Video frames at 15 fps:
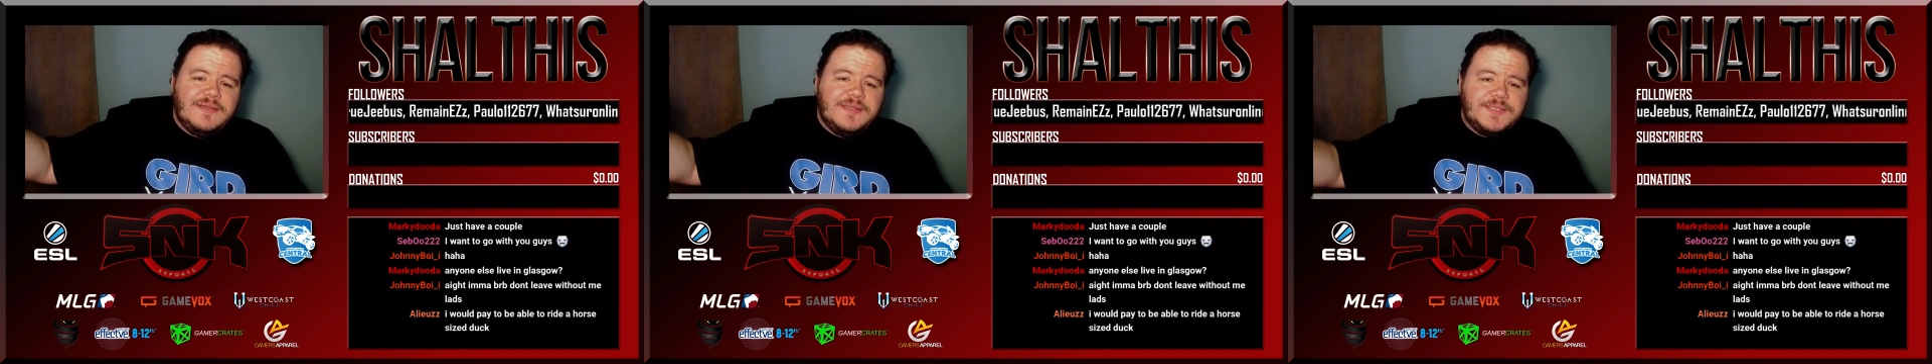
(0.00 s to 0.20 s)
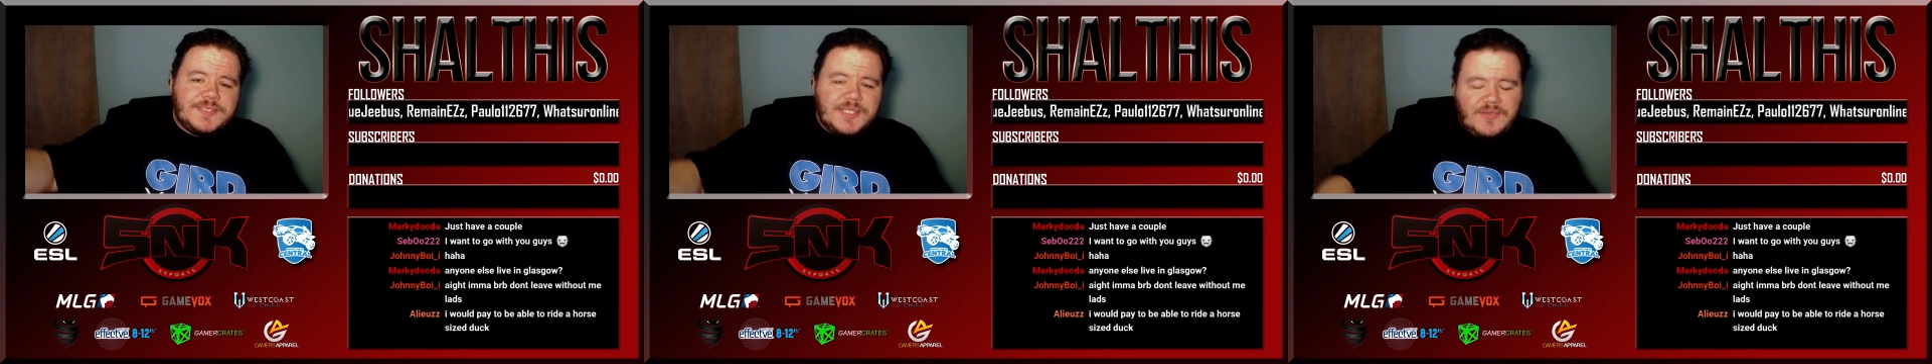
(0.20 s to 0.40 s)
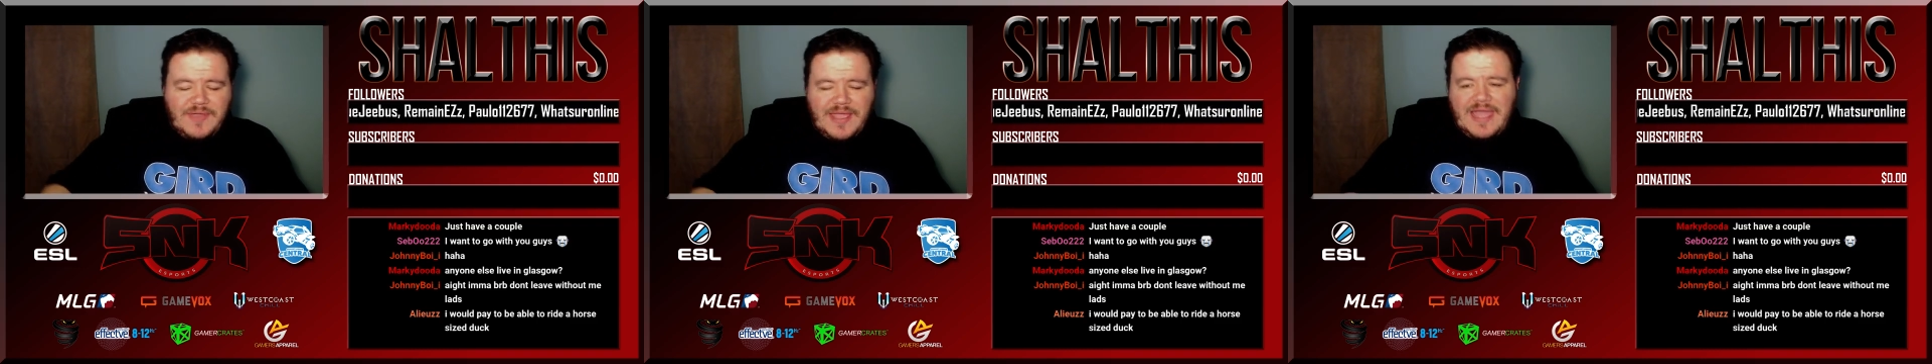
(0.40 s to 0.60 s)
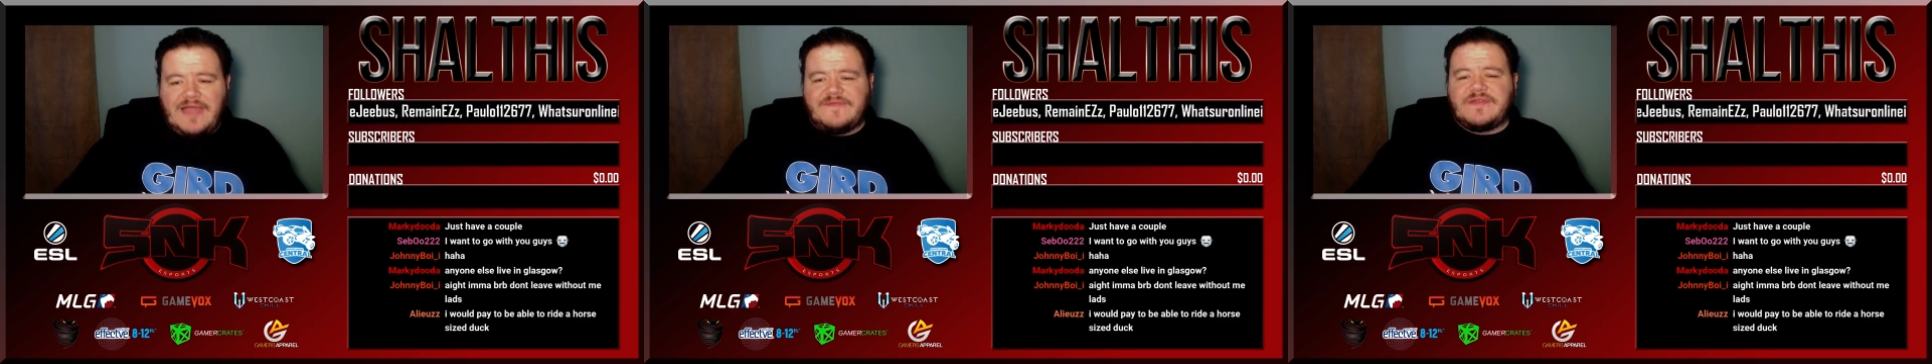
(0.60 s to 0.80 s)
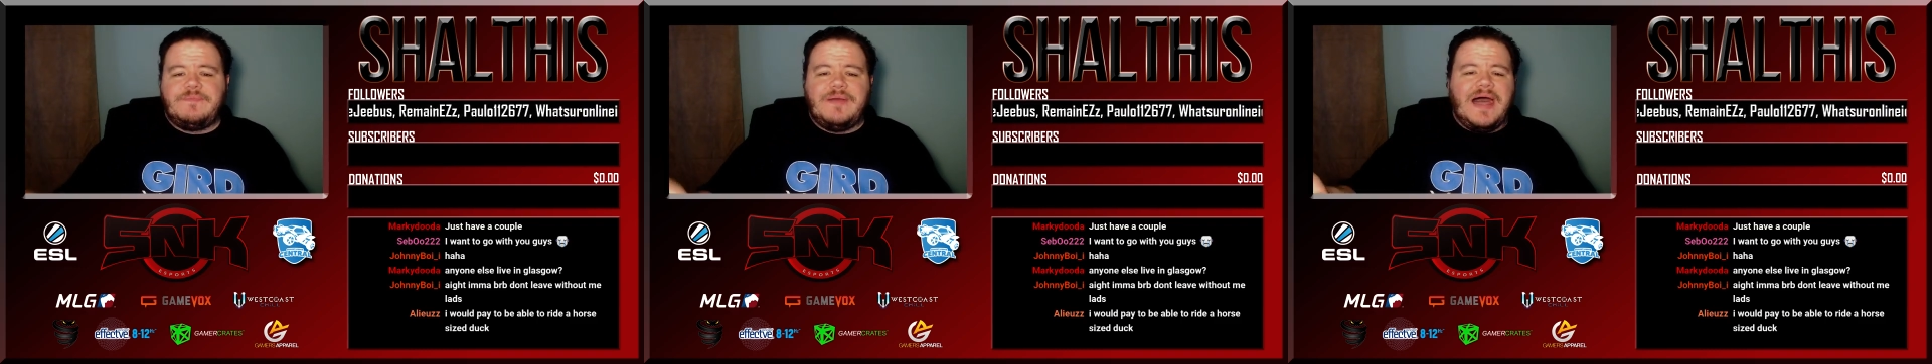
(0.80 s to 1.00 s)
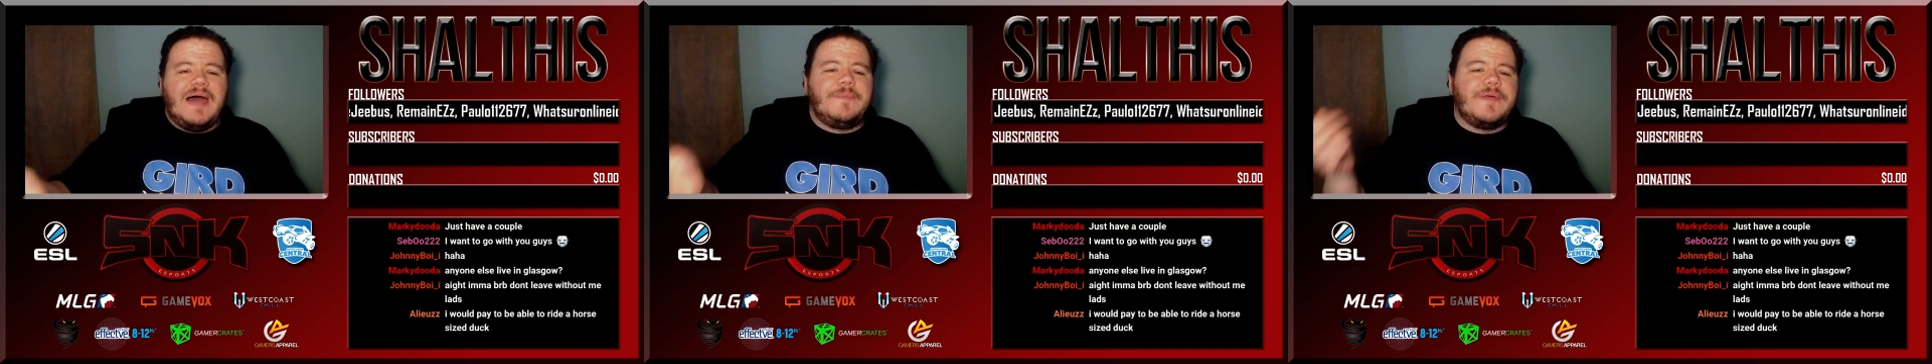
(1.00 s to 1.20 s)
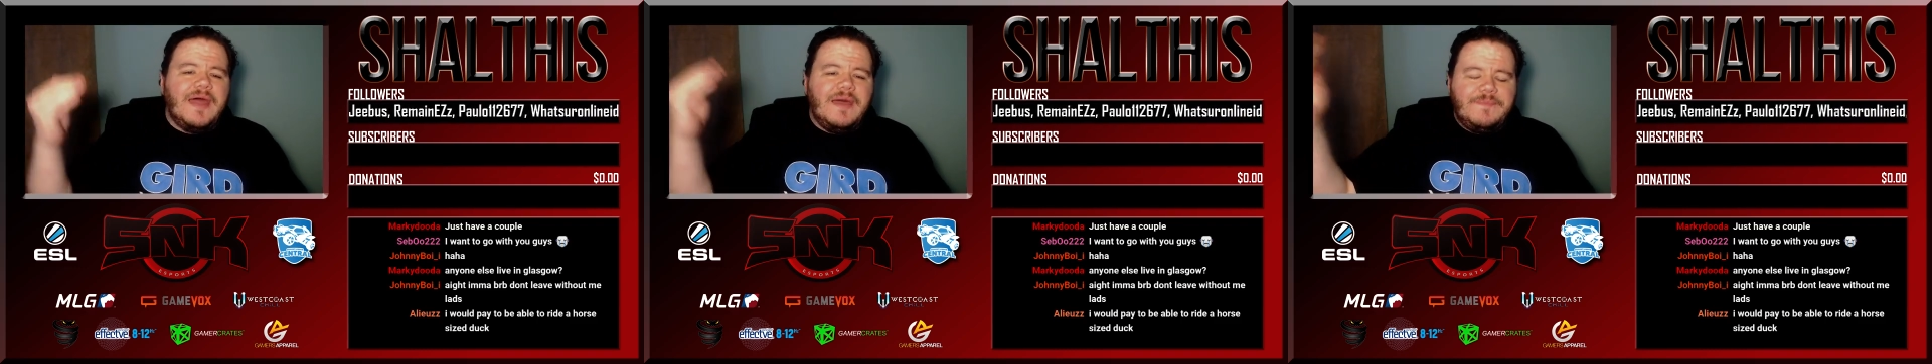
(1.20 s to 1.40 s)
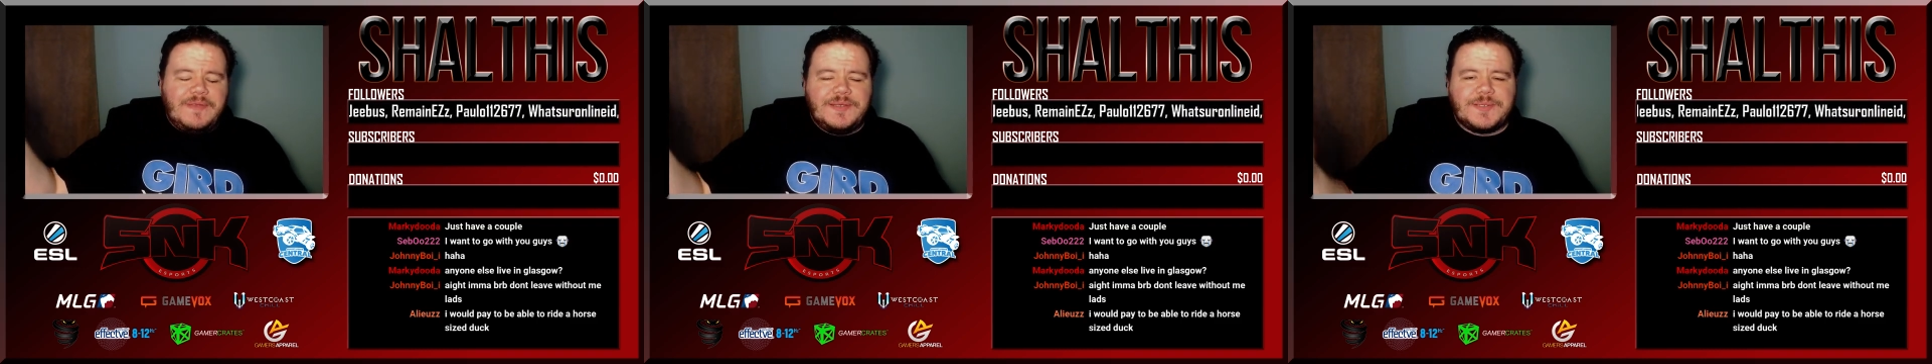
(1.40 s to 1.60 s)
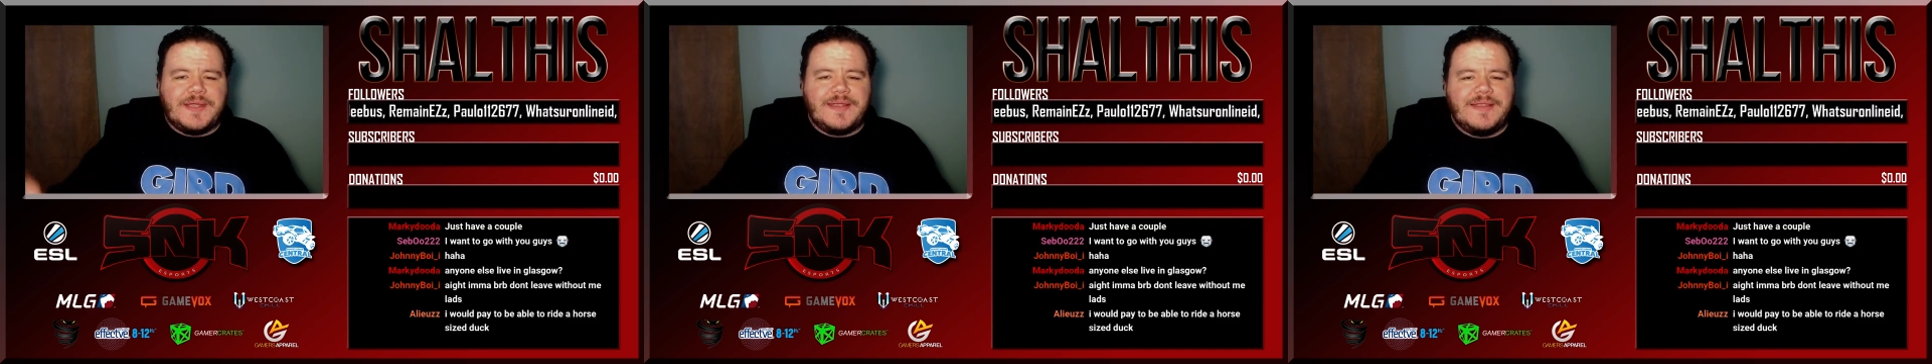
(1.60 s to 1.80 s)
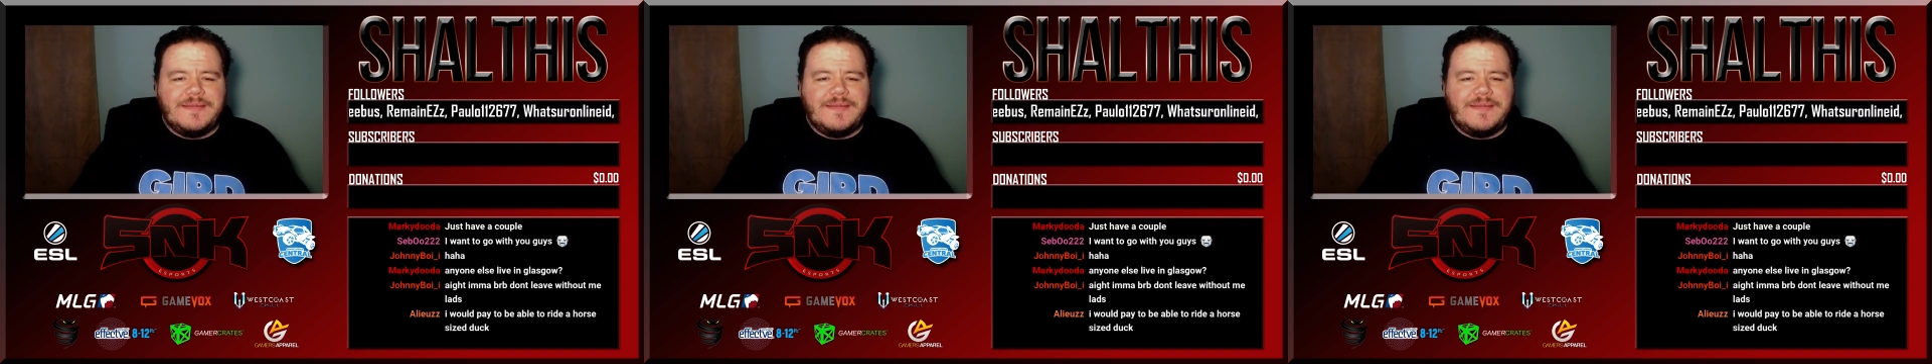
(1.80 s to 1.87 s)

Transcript: so you have to pop it up and try to